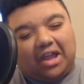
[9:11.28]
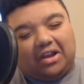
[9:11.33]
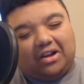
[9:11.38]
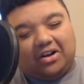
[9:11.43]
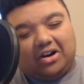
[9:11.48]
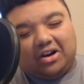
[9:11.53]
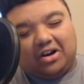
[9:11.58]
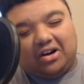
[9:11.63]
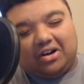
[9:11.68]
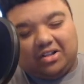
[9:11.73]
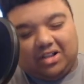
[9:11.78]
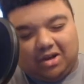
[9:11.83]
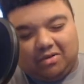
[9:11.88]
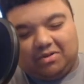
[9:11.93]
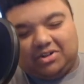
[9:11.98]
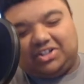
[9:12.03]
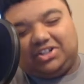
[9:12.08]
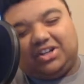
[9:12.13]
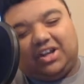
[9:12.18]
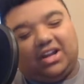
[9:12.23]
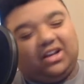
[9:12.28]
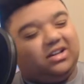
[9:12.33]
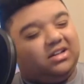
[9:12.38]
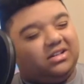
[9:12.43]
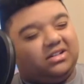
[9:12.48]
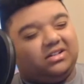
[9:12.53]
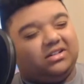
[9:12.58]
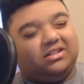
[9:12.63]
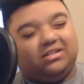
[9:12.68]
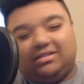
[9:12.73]
girl, I wish I
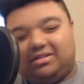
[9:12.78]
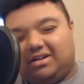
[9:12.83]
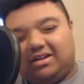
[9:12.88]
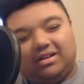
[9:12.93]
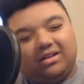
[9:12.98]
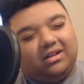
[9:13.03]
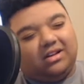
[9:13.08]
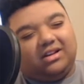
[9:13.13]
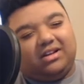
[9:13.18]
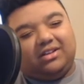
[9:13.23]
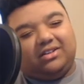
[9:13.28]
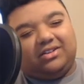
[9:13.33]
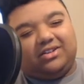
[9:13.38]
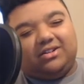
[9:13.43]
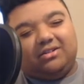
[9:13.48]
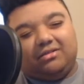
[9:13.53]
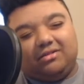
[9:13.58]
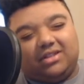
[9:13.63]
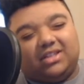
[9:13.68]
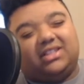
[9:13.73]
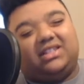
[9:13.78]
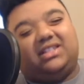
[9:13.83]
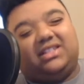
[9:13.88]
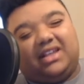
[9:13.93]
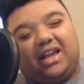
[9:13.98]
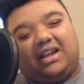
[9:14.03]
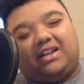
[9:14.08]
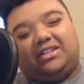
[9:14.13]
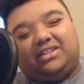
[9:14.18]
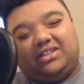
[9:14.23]
could do the
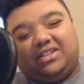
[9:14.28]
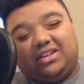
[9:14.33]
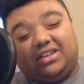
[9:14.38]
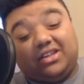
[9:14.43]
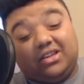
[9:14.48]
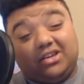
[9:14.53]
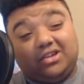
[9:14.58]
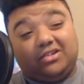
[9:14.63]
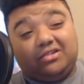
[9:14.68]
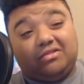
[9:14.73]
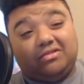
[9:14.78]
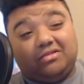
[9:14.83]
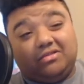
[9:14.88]
sex to you.